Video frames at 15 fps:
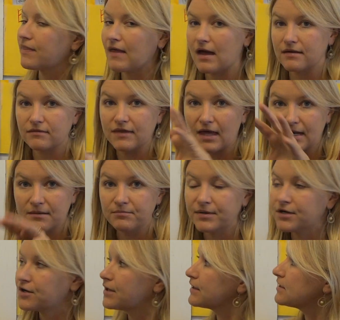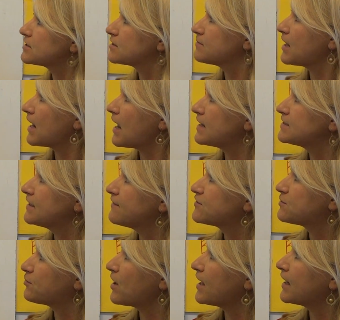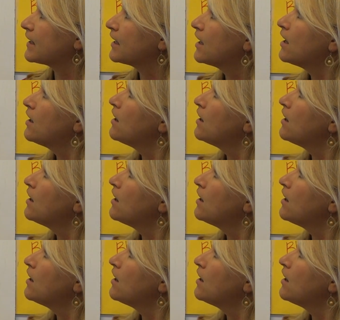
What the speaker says: that imperialism, that idea of spreading.